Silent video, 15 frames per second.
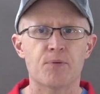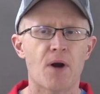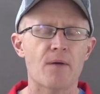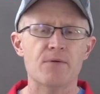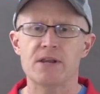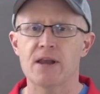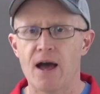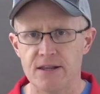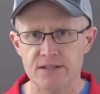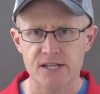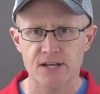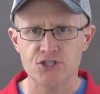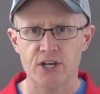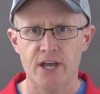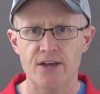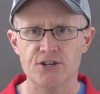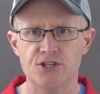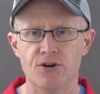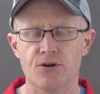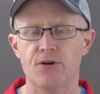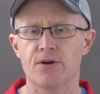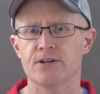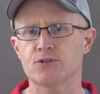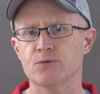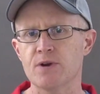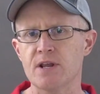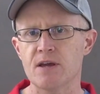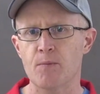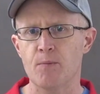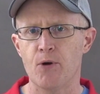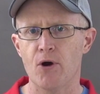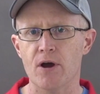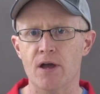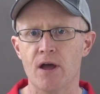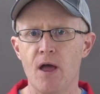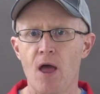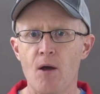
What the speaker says: Probably not as educational as reading a book,